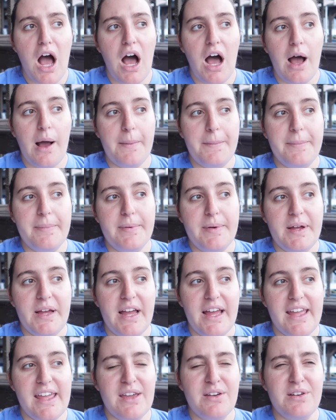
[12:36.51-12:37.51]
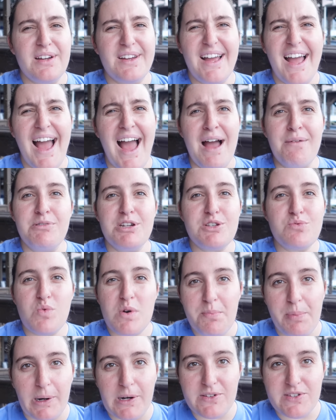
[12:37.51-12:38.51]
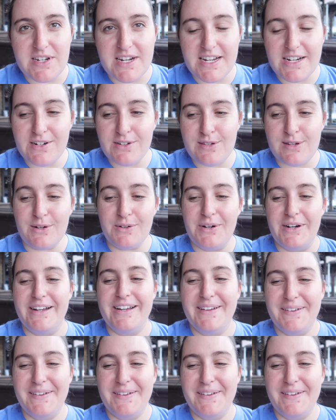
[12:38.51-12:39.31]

Um, it, I'm just one person here, so